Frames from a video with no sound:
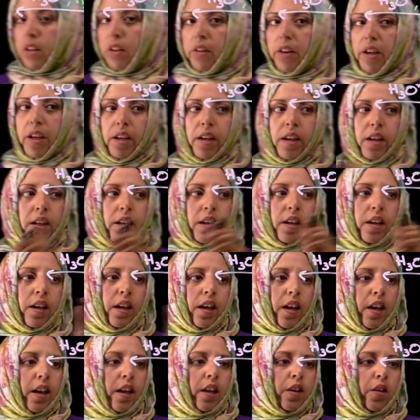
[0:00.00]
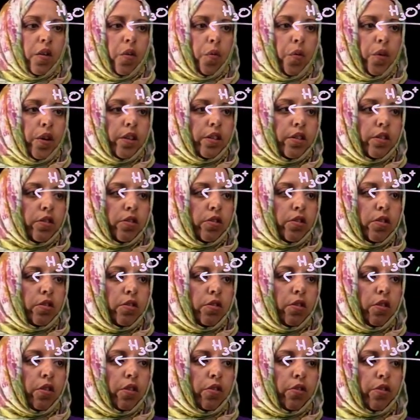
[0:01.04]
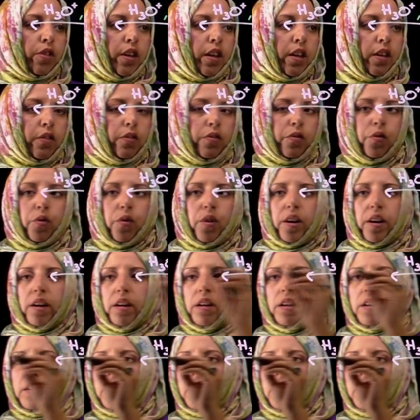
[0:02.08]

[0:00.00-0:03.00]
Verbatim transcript: Right? And one, two, three, four.